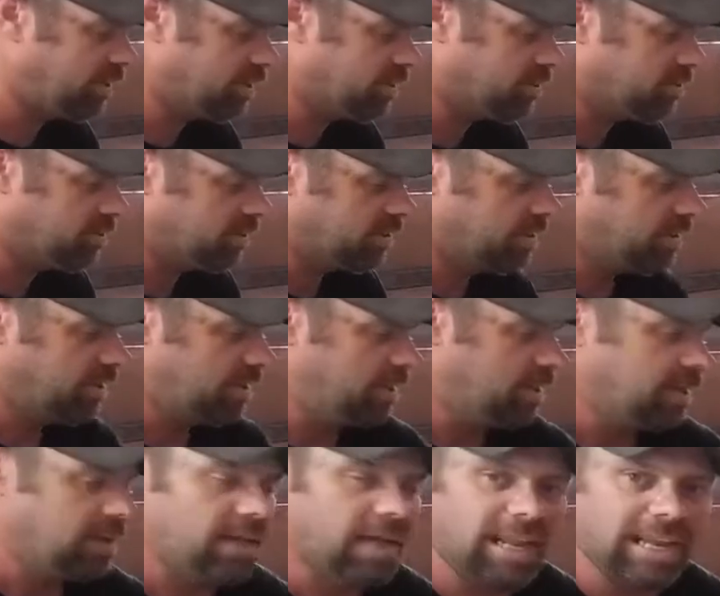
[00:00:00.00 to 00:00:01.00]
here.
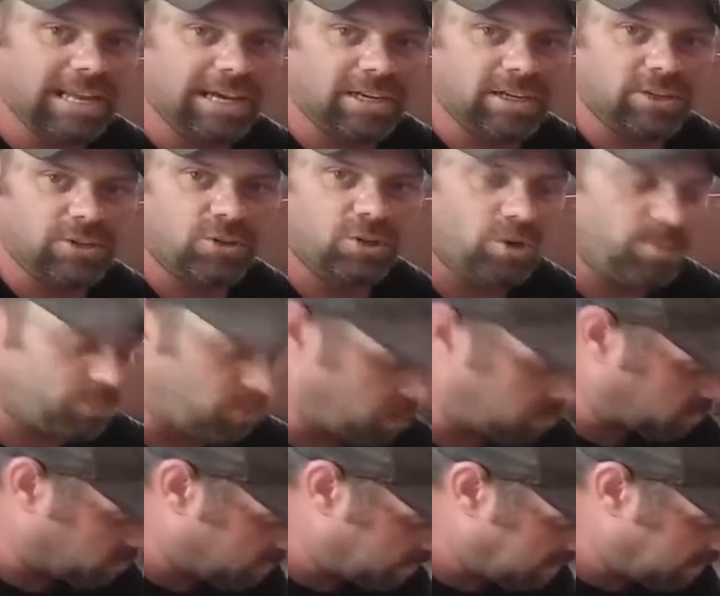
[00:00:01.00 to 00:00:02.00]
And I got a two
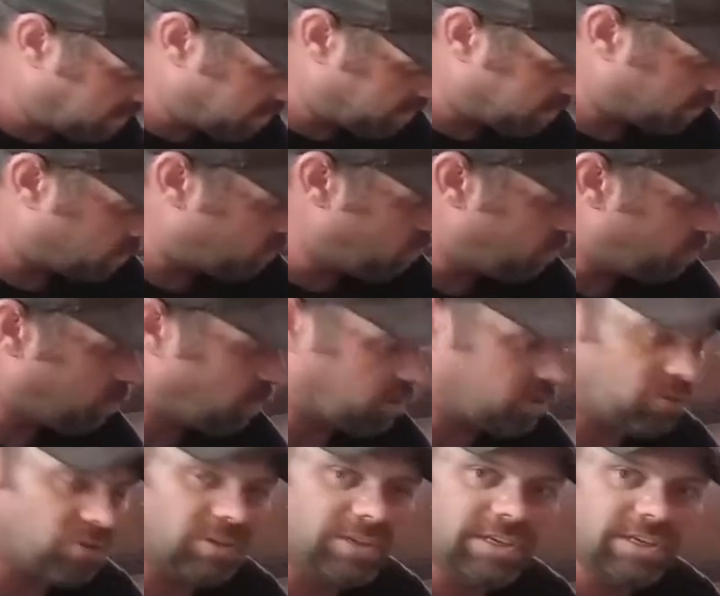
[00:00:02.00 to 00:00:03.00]
marked on here and a two
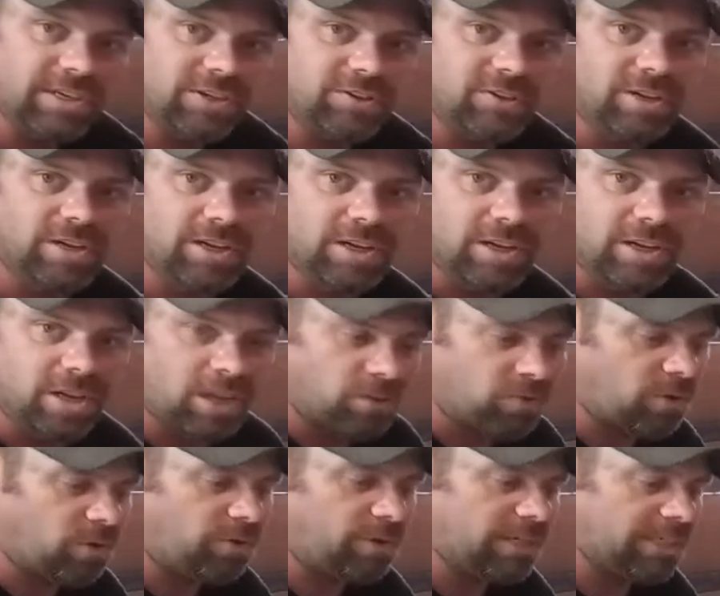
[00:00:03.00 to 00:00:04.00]
marked on here,
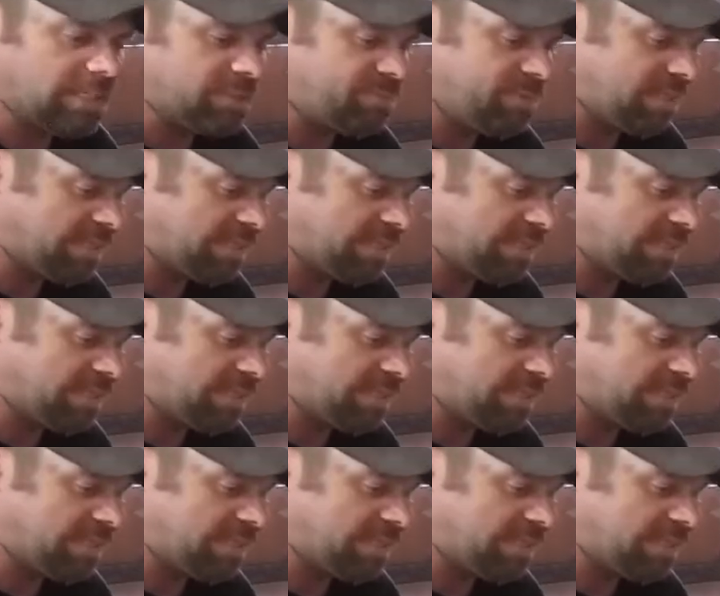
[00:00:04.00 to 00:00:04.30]
so I don't get these